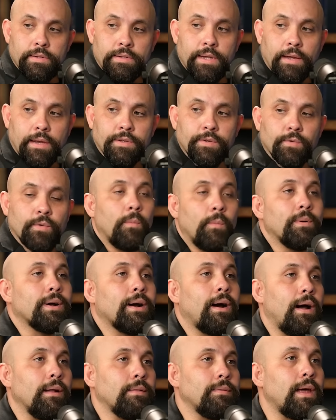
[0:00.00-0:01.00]
Saint Jerome
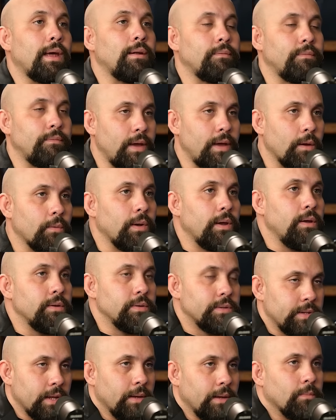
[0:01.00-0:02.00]
caught that very
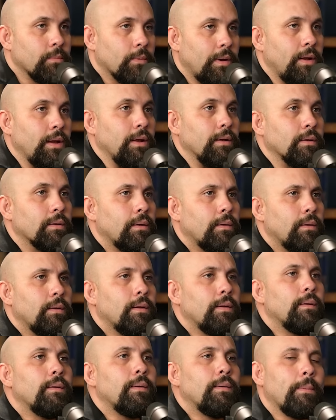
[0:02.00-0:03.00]
same reading.
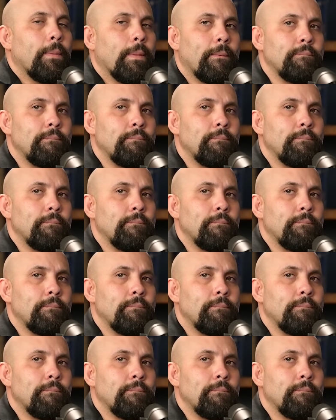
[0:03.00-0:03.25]
Interesting.